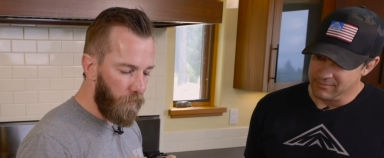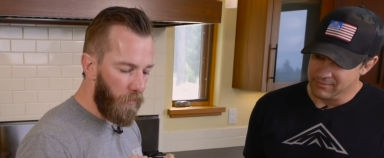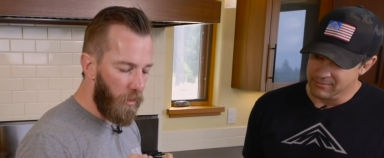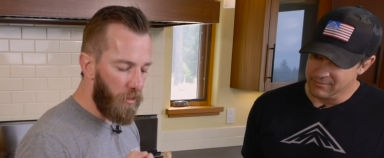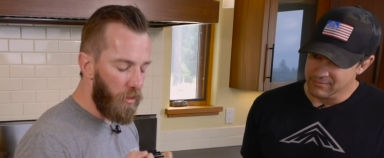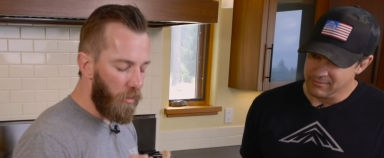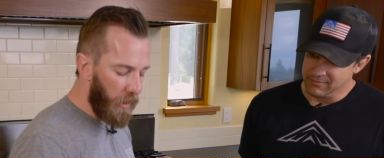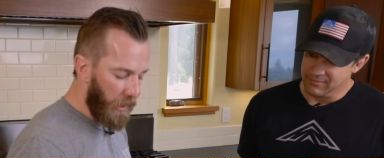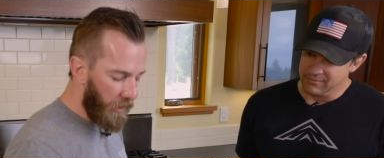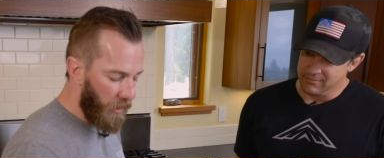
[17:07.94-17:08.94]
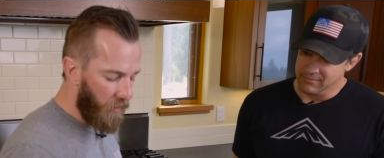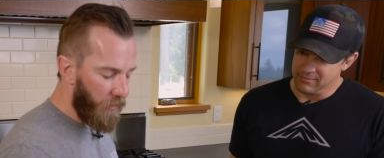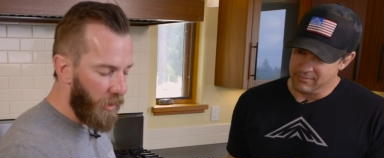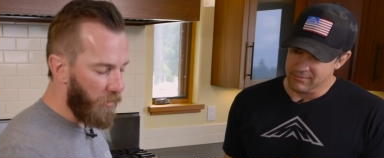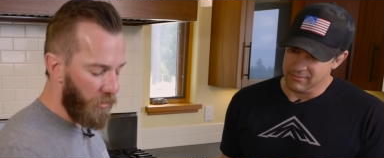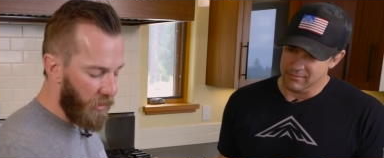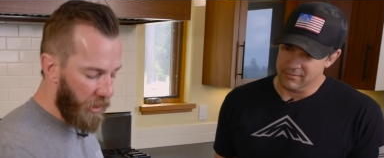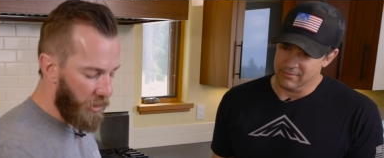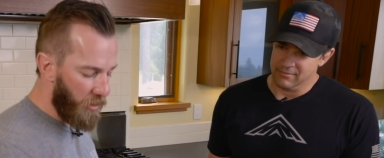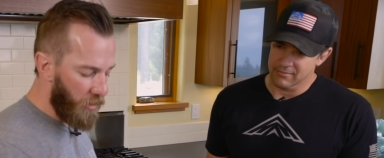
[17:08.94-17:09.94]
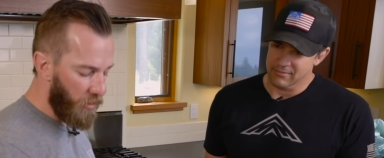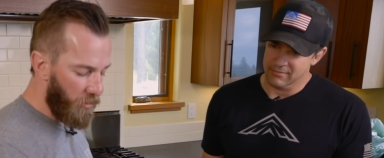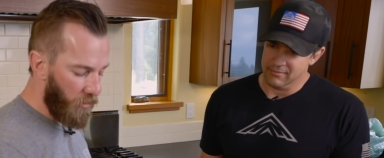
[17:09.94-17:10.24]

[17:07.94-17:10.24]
Speaker 1: There's no like identifiable texture.